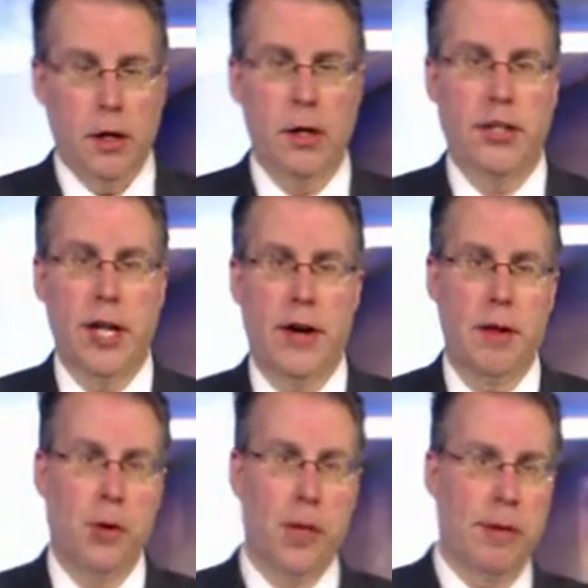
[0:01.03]
Good Saturday
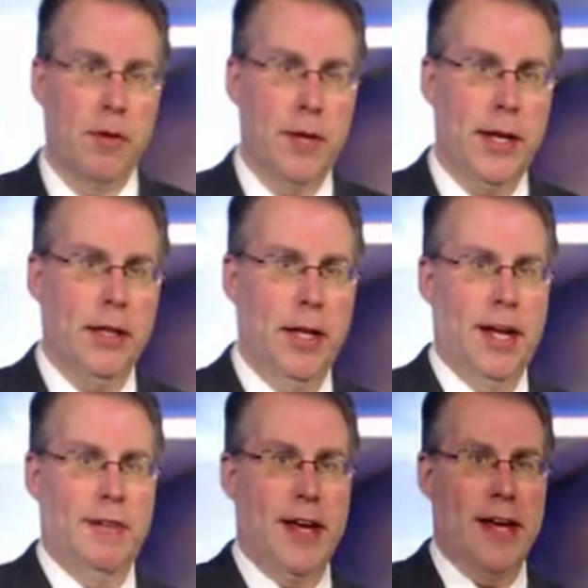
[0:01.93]
morning, everybody.
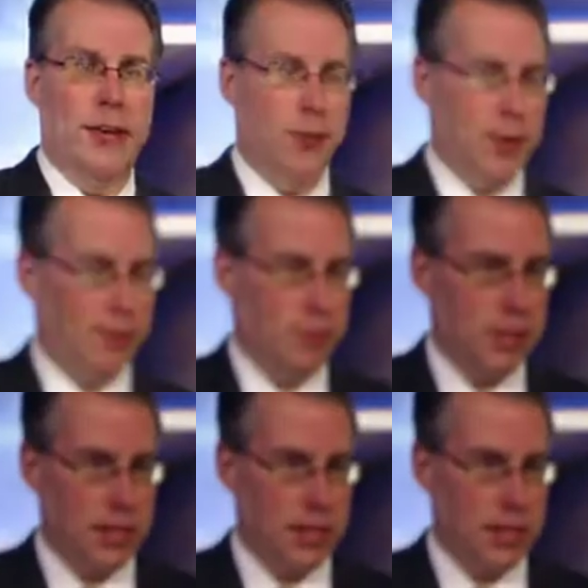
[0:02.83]
Live and direct from